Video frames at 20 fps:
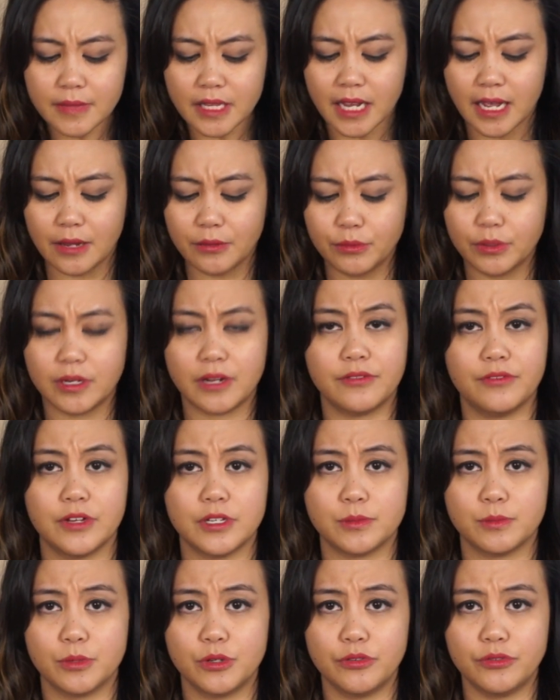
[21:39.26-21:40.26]
And when I first
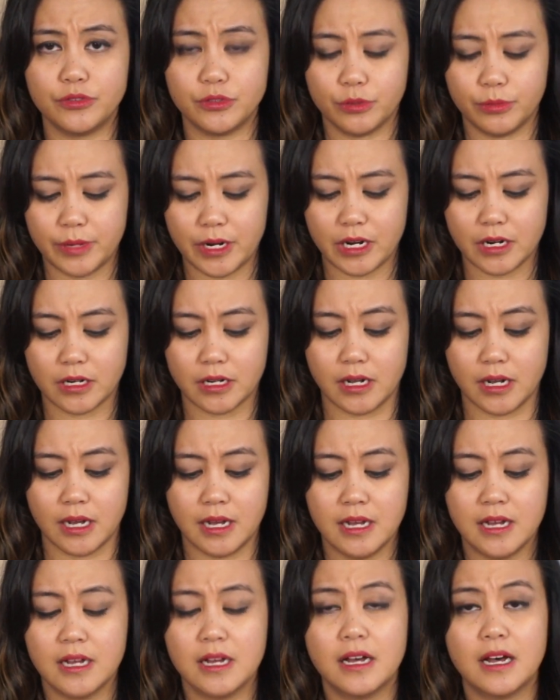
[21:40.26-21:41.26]
moved to America,
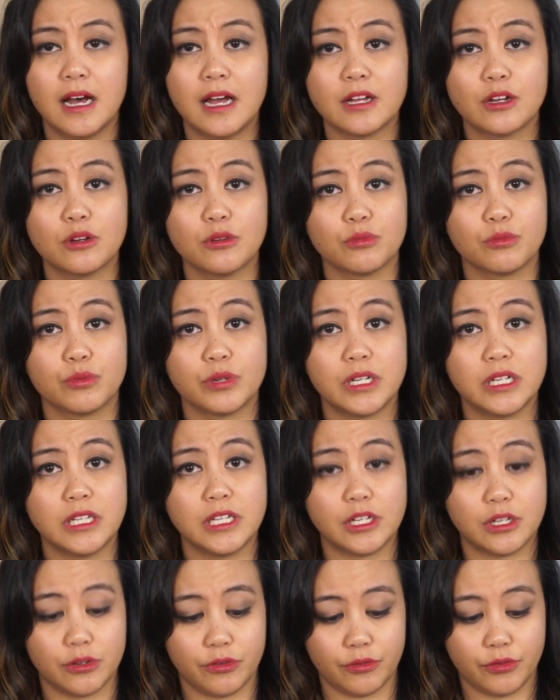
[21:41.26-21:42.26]
I got really
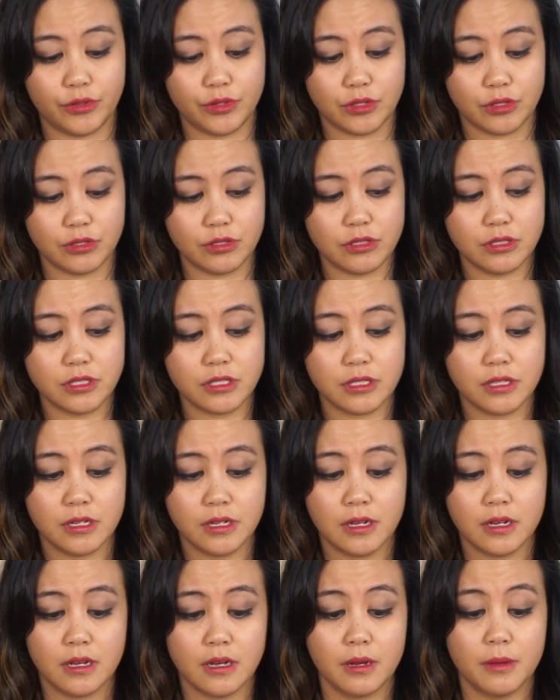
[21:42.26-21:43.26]
confused
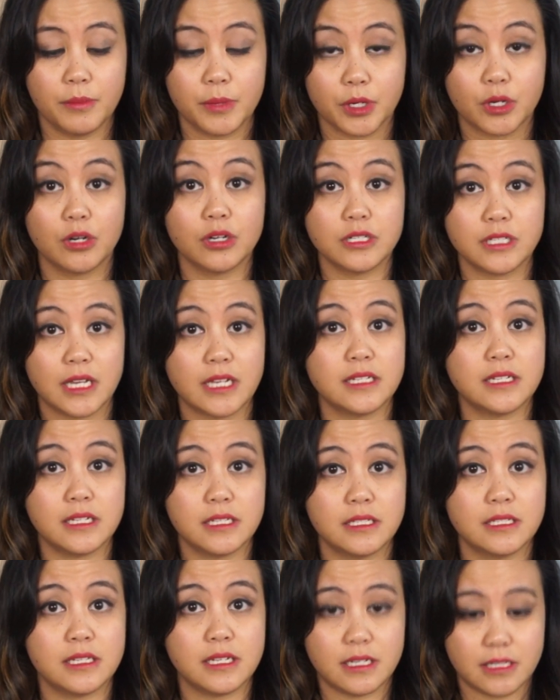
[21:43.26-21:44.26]
because I did
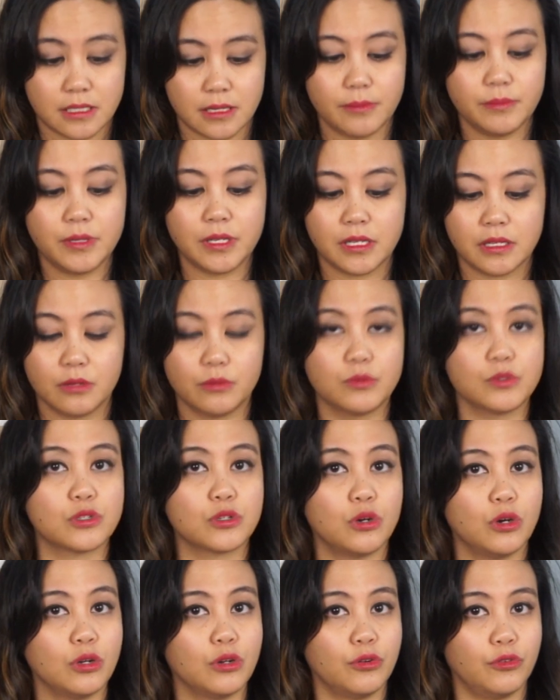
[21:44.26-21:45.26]
see something that was
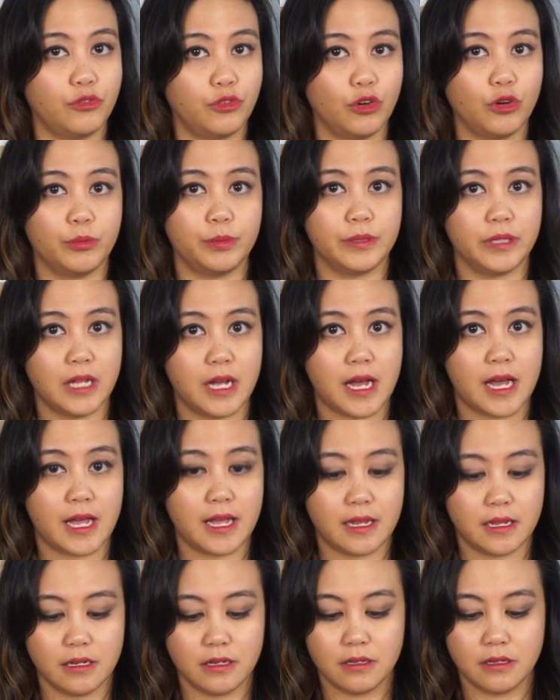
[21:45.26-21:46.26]
called a
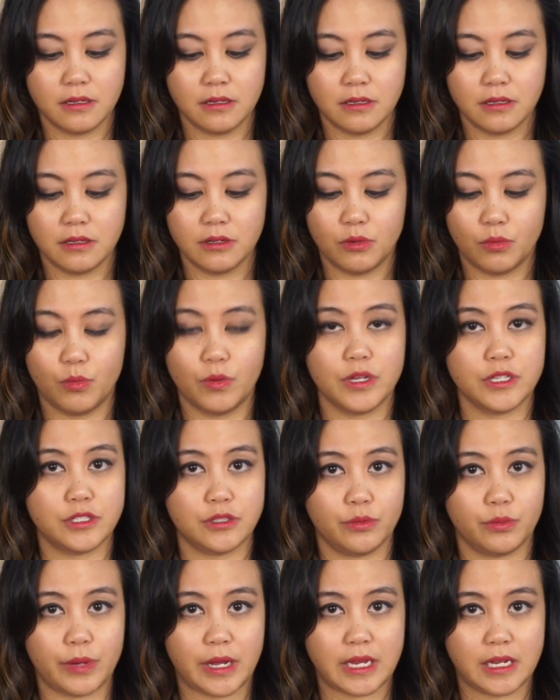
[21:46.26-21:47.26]
4-ply
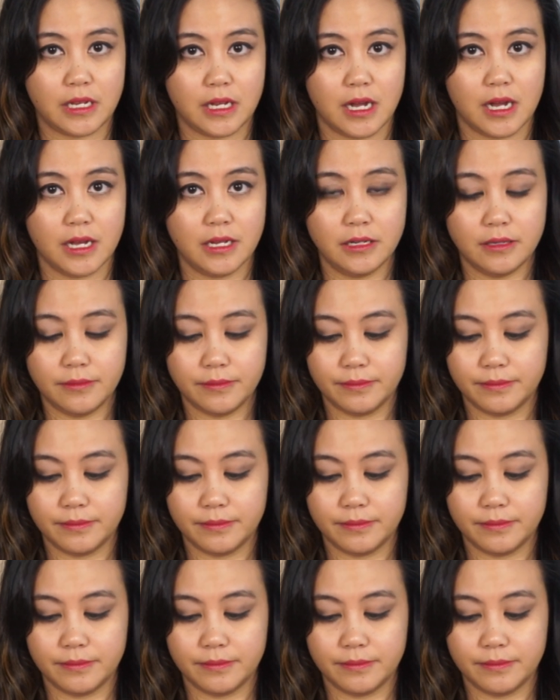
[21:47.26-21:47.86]
worsted weight yarn,